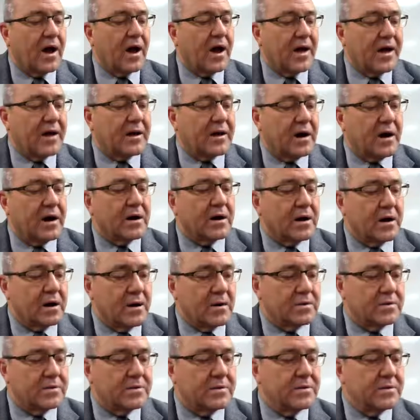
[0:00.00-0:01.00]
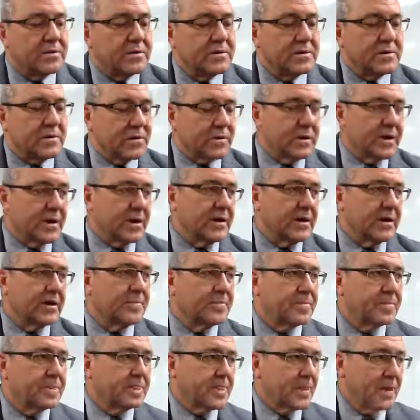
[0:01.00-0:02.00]
hey gagon. Okay,
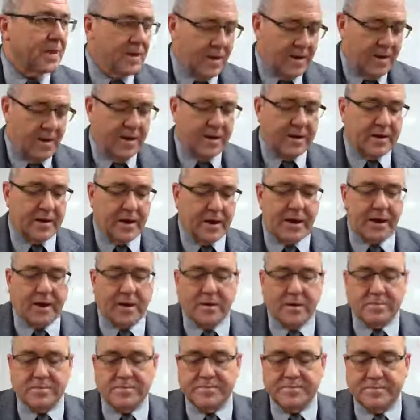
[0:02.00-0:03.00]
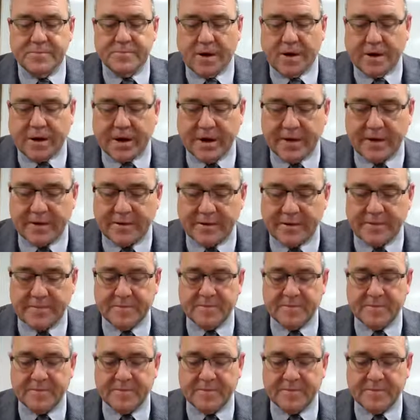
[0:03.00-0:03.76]
hey gagon. All right.